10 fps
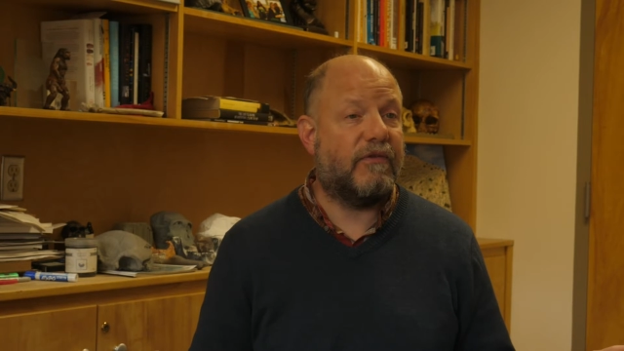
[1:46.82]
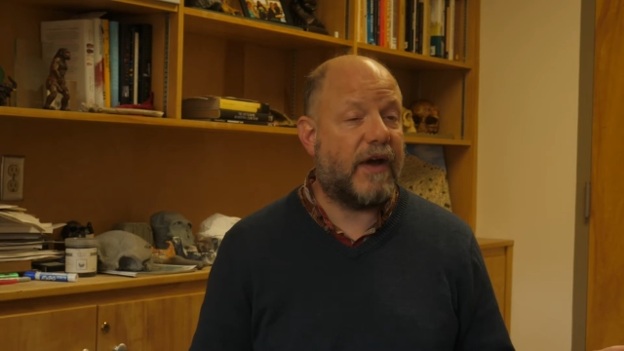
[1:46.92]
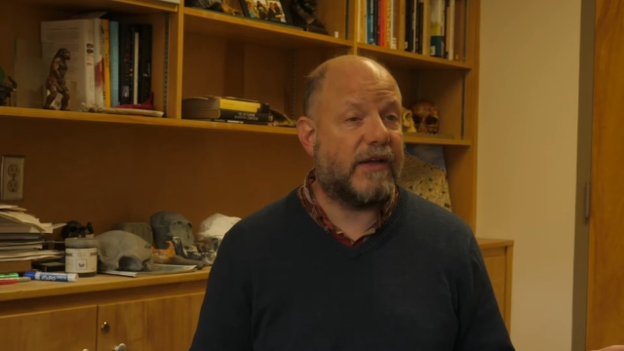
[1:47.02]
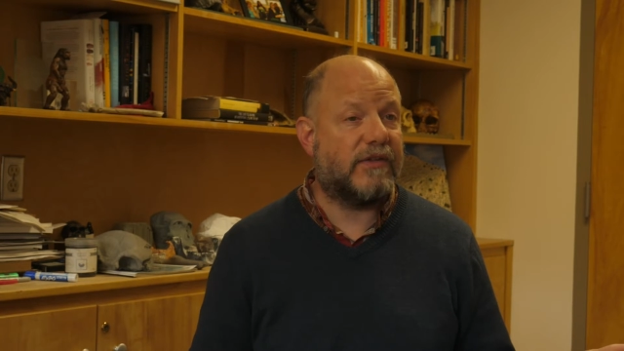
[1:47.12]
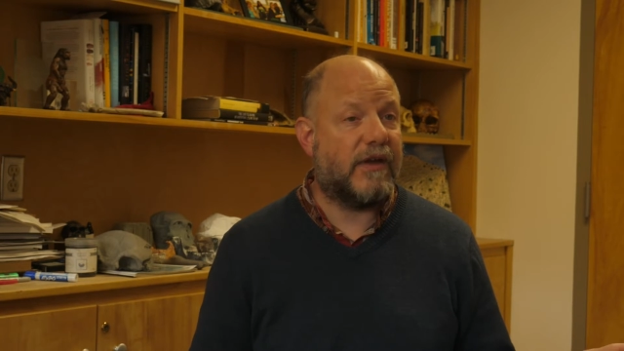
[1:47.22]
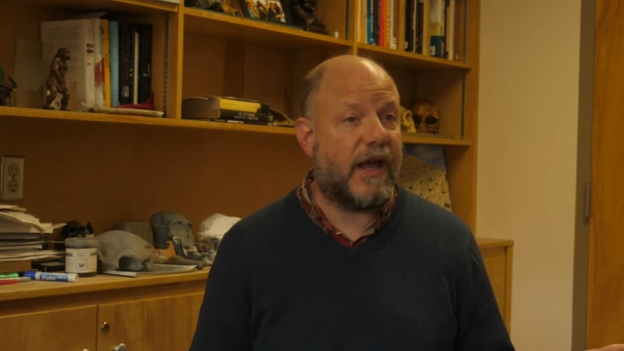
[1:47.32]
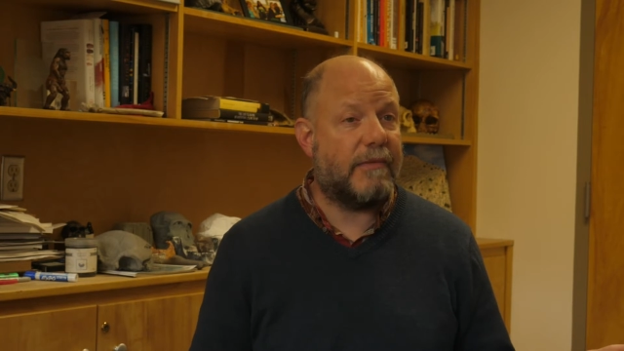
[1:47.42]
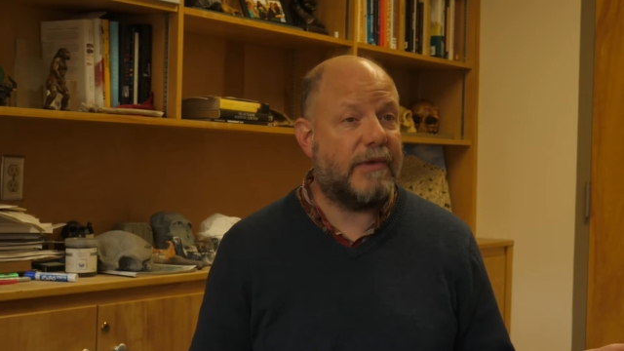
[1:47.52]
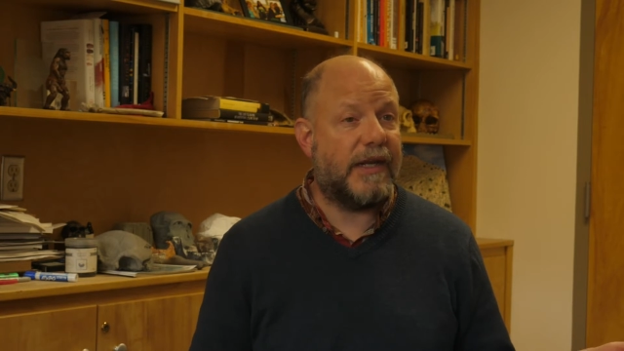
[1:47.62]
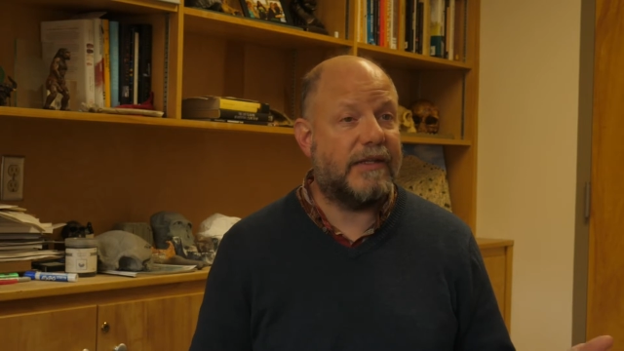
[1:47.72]
fossil
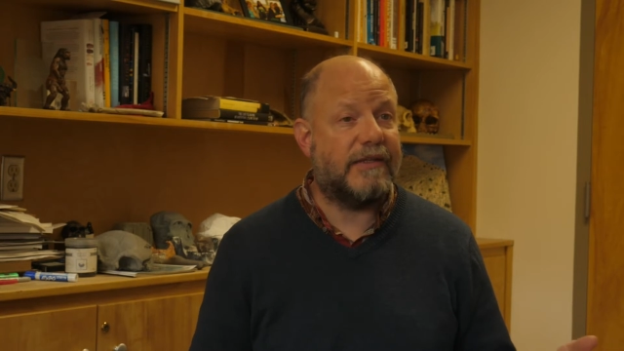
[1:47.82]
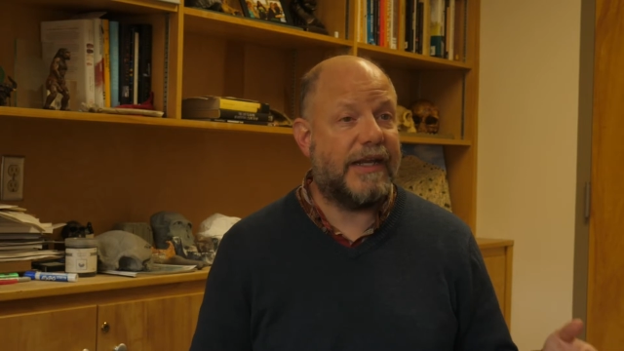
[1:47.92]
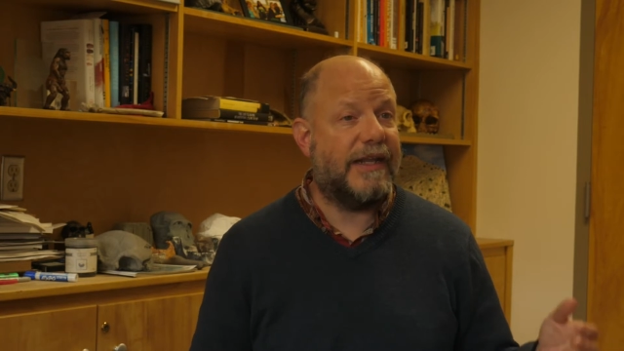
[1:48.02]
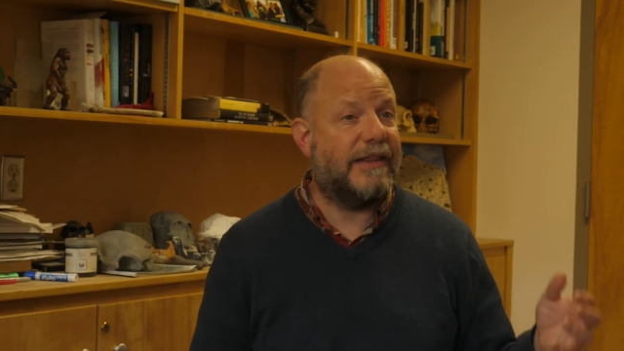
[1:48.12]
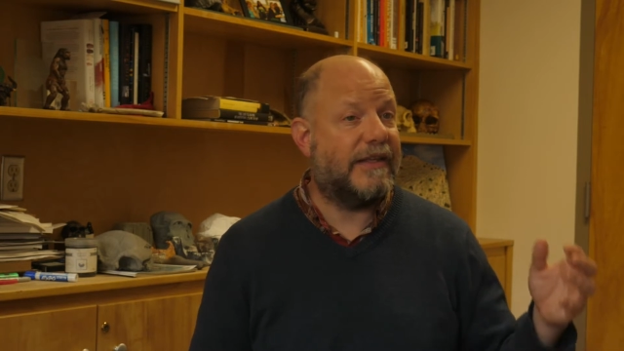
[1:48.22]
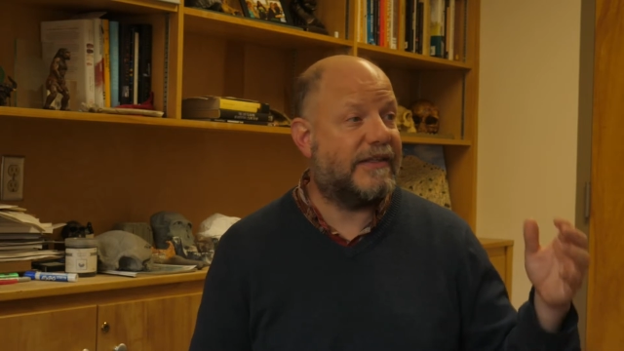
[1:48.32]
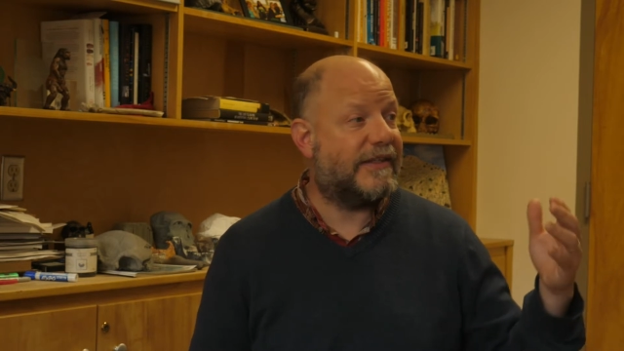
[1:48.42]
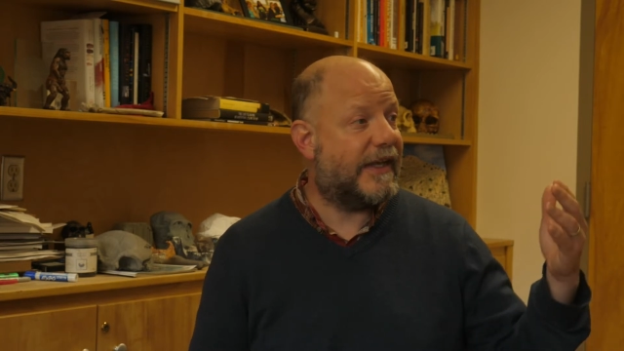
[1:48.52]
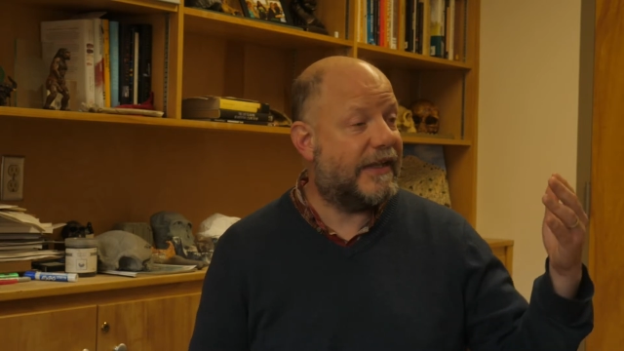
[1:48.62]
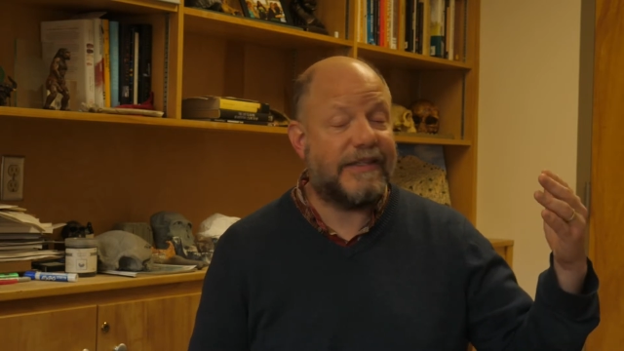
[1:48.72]
hominins in
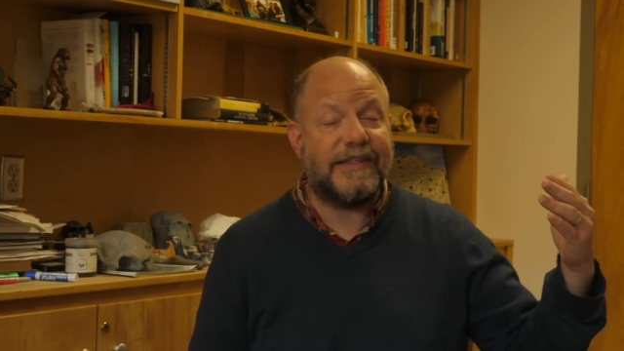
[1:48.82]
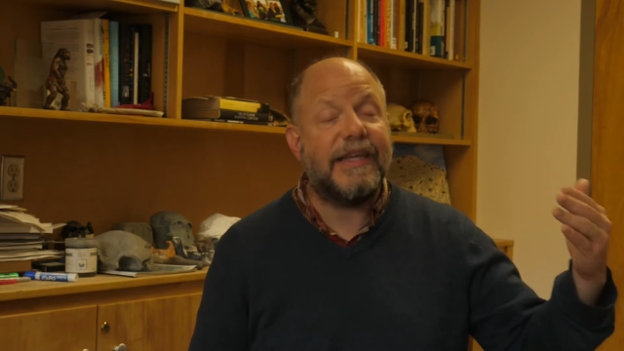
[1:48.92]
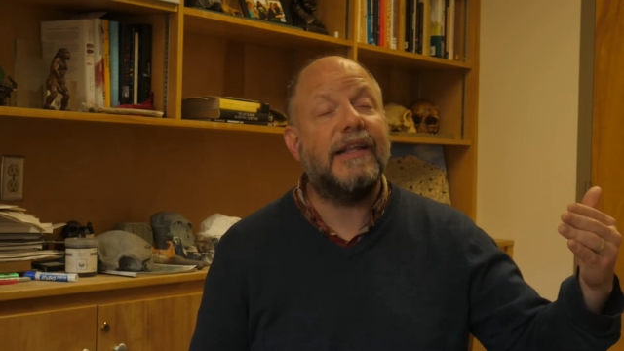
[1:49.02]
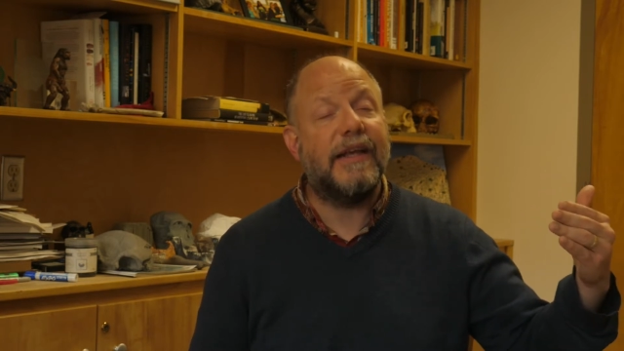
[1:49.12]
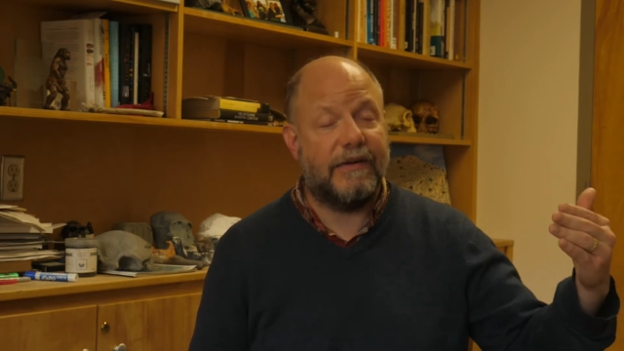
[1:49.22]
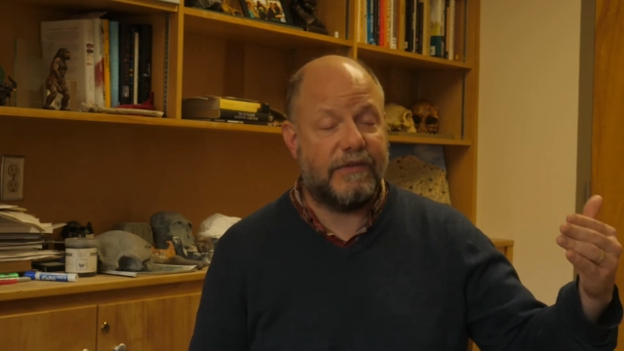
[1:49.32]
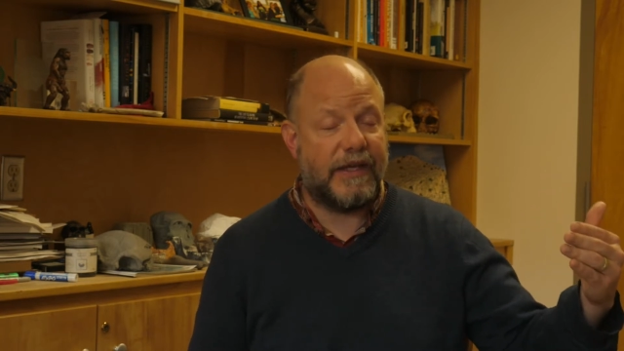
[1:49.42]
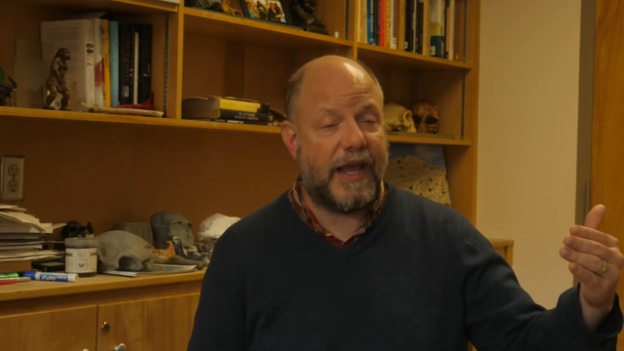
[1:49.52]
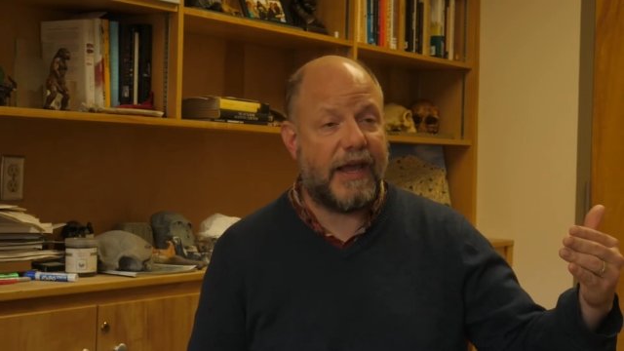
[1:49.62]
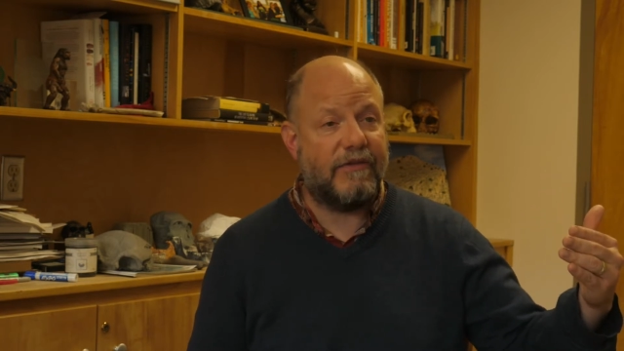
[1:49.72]
the ceiling of the
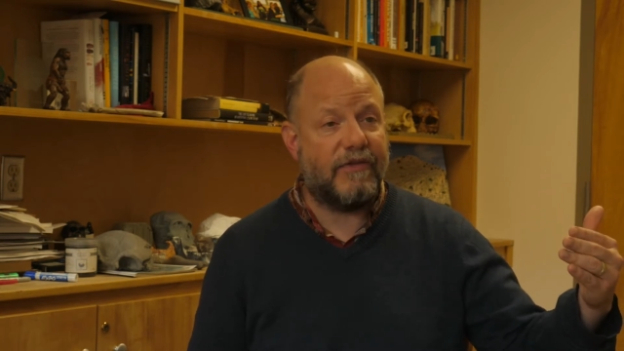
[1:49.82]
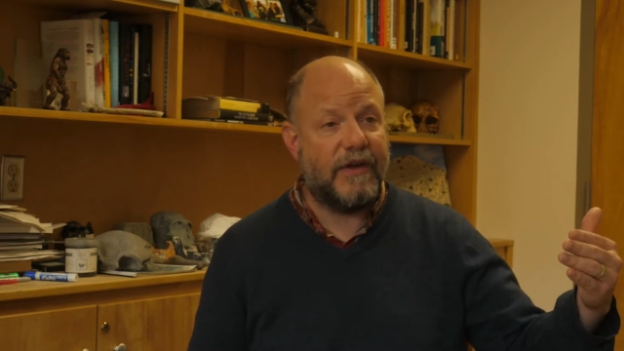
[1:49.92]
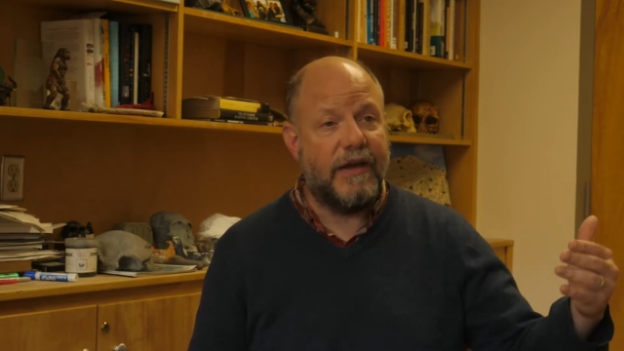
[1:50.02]
cave.